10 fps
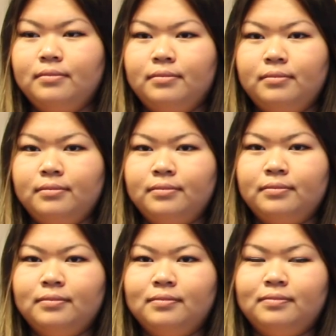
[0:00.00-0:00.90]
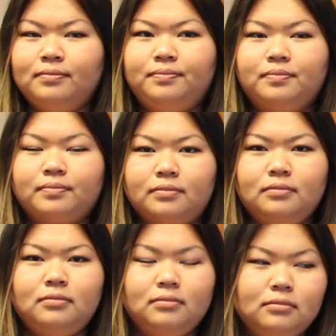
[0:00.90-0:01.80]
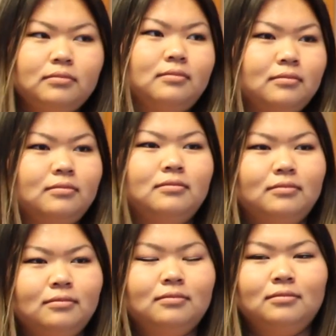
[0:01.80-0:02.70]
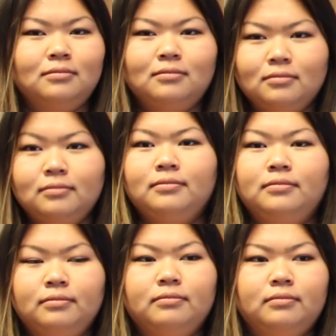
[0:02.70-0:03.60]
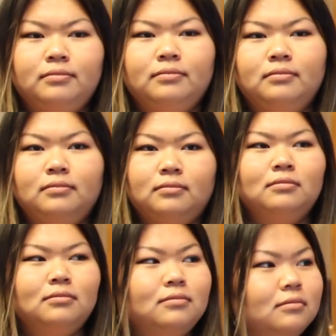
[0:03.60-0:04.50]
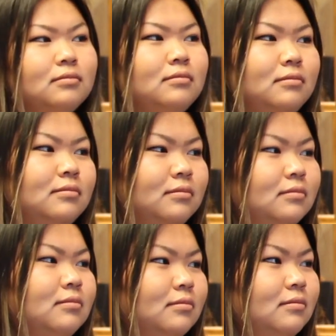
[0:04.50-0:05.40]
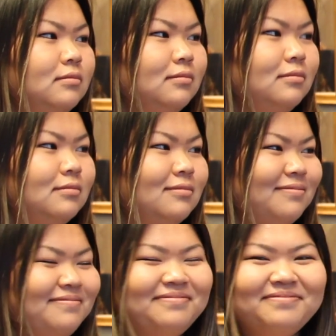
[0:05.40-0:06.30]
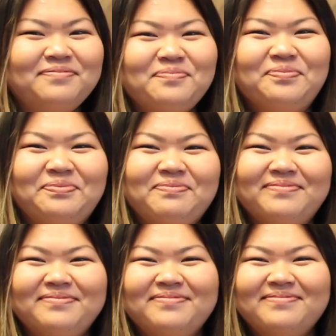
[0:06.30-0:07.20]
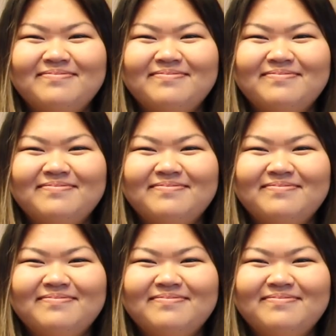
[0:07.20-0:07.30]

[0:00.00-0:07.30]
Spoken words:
This person isn't speaking.